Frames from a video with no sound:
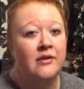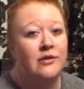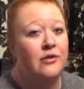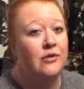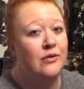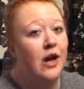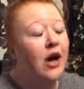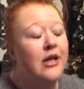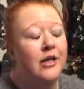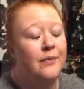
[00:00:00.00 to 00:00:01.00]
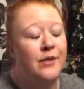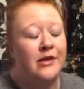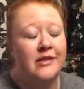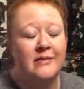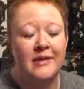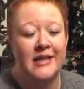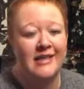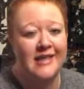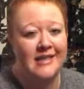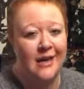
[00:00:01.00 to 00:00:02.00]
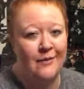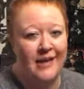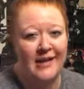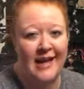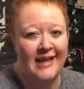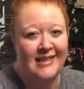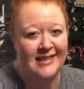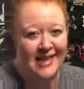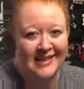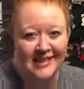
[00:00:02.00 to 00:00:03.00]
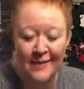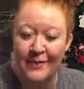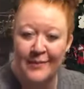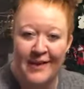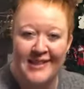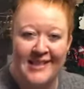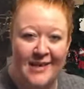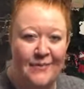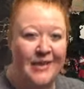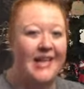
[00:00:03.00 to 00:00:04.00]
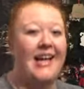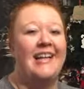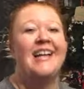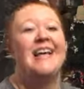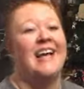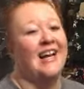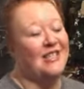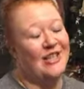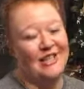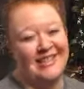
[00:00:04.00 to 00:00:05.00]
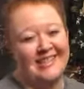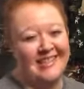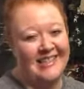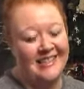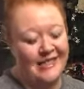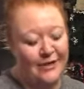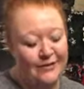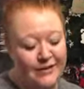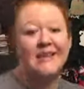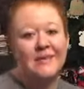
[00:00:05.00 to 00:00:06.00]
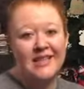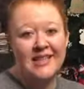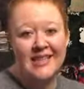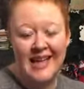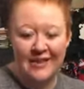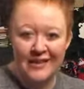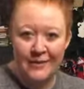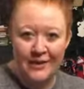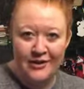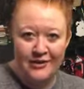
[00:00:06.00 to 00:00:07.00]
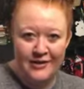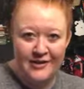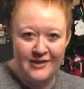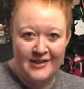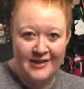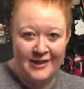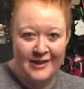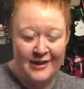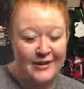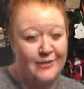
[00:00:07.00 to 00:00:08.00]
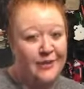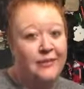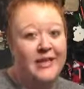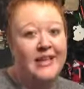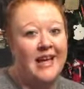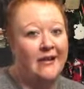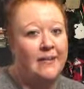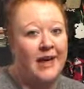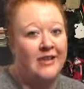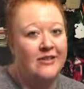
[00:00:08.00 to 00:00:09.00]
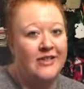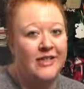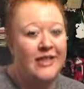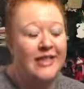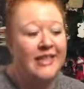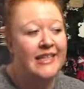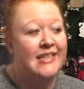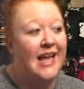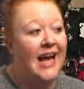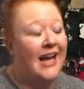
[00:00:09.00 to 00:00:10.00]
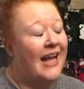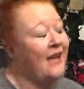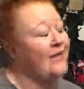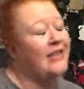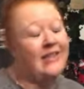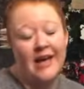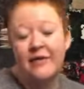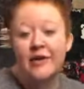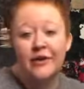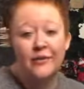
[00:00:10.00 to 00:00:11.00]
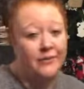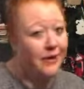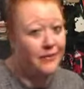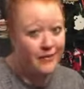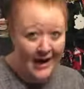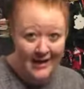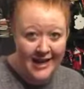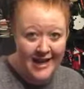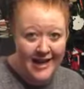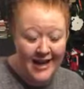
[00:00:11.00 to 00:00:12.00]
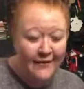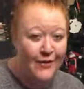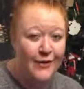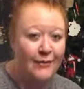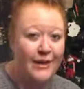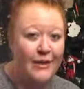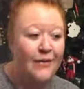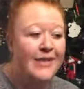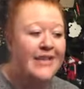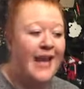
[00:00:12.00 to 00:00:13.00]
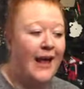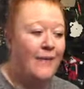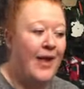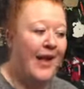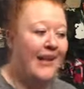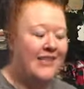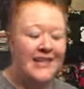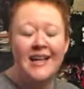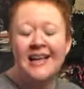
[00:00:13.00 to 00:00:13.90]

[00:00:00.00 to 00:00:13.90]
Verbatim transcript: to audiobooks because that's helped me a lot these last couple of months and I'm really glad I started listening to those. Something else I want to do this year is reread the Harry Potter series. I have never reread it. I've only read it one time and